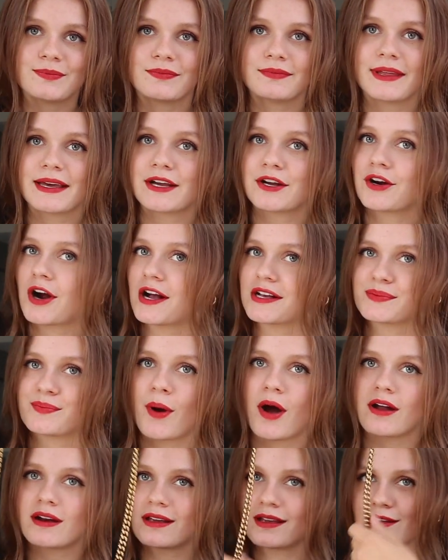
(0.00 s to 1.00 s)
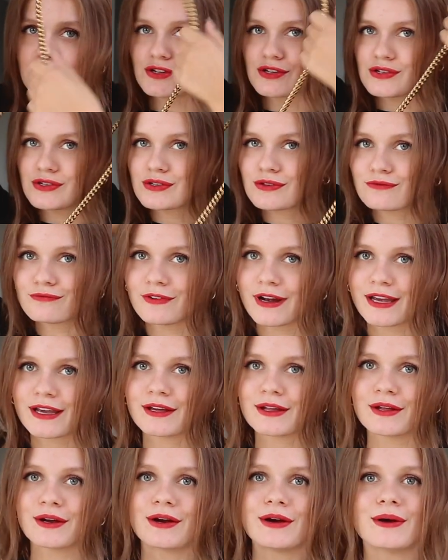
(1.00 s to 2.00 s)
like crossbody, just
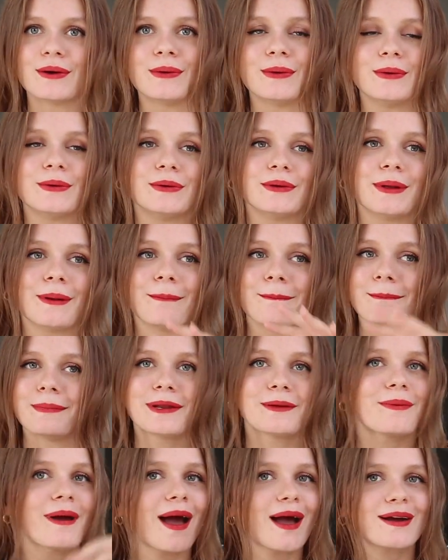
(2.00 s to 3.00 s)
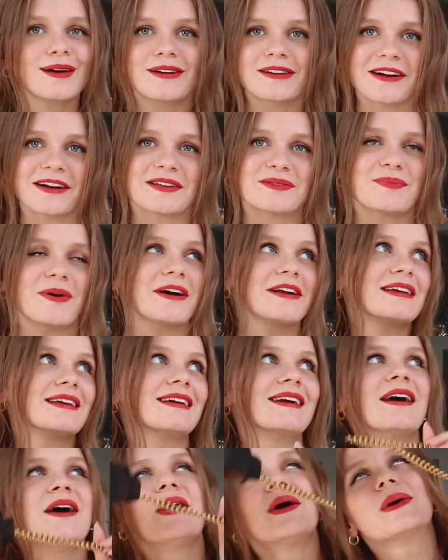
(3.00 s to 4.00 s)
regular old Maybach
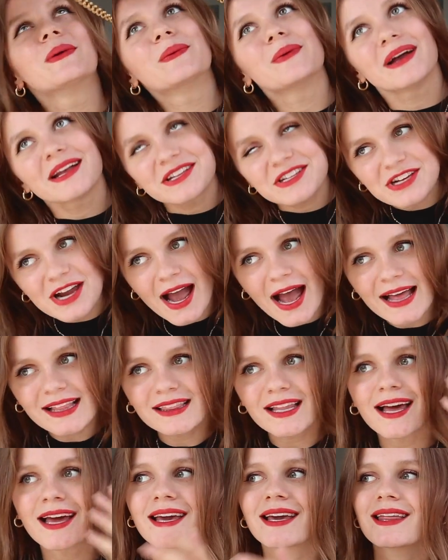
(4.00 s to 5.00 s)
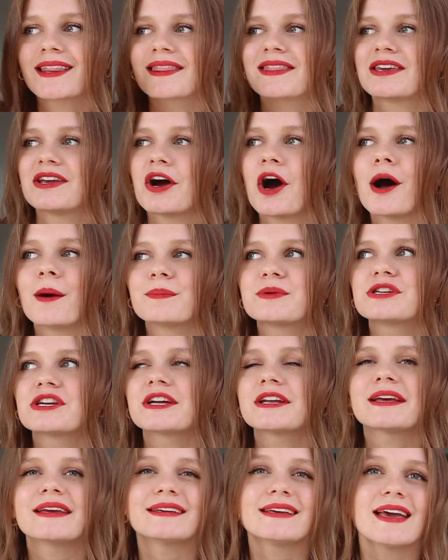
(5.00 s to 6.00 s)
crossbody, which I like the
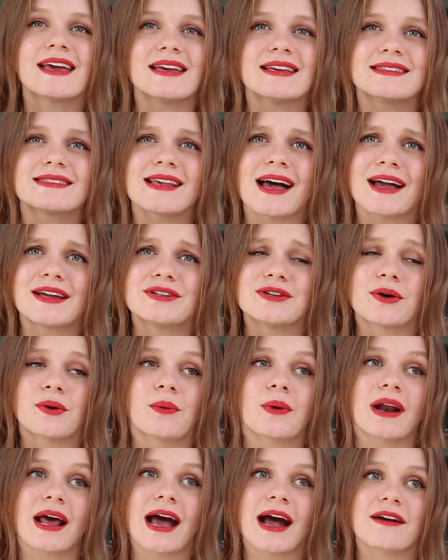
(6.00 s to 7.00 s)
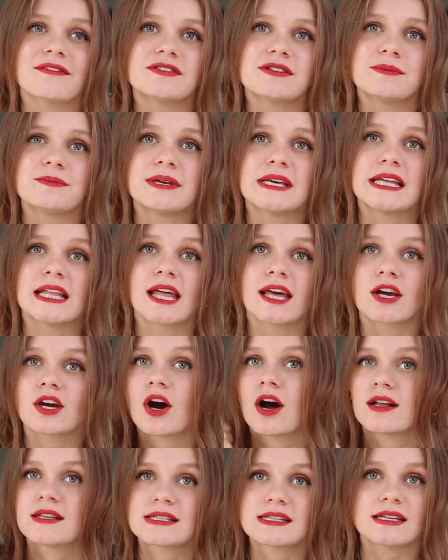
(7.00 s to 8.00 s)
option in case I don't want to have to be like
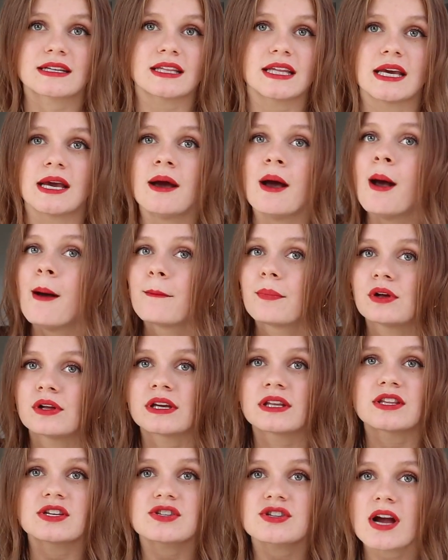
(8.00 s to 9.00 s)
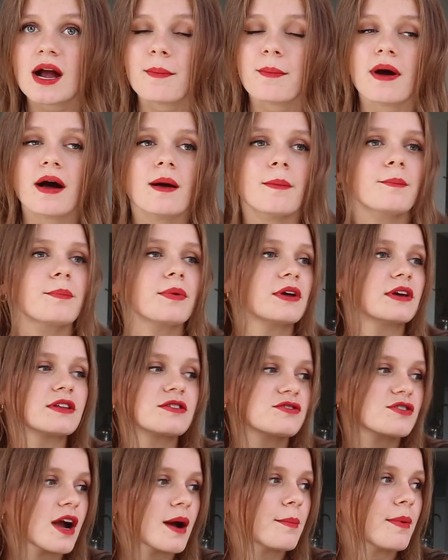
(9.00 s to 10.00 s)
constantly pulling the strap up,
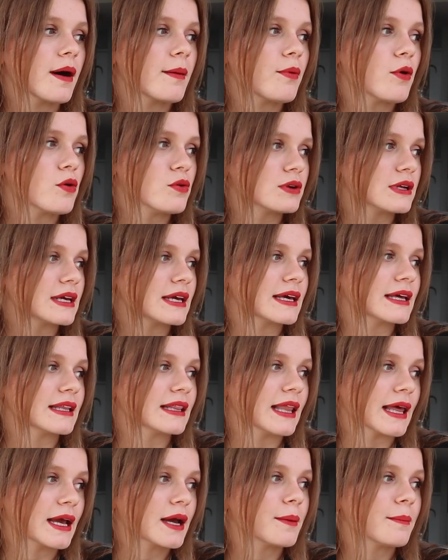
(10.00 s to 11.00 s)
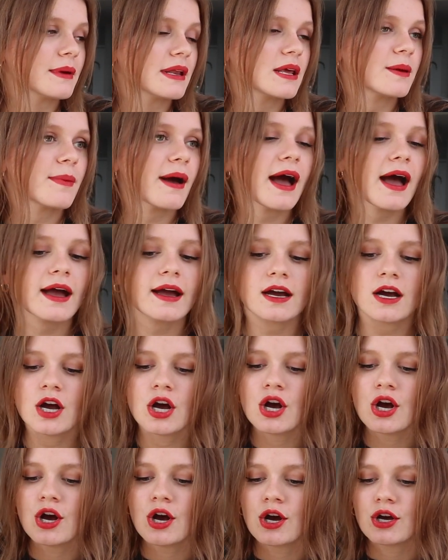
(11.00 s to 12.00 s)
holding it like a mini bag.
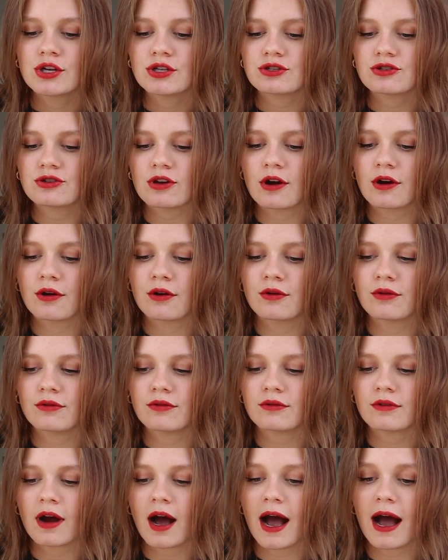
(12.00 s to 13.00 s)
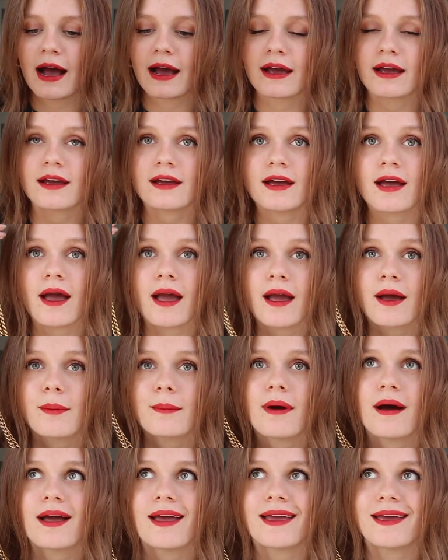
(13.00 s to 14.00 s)
So I
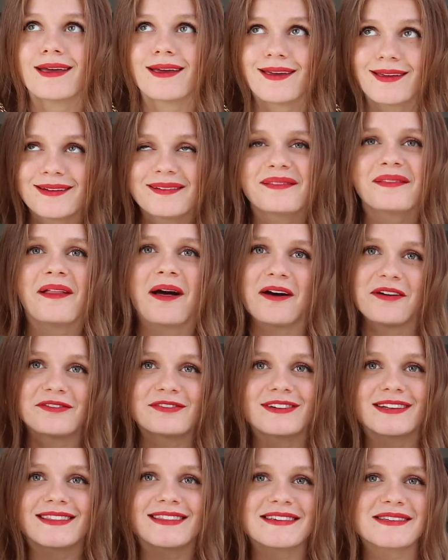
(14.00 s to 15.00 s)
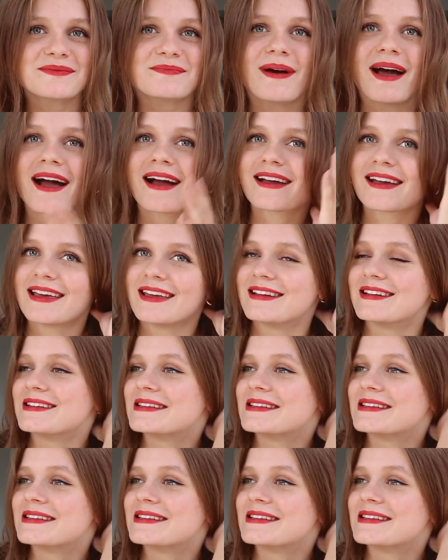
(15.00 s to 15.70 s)
am in love with this bag.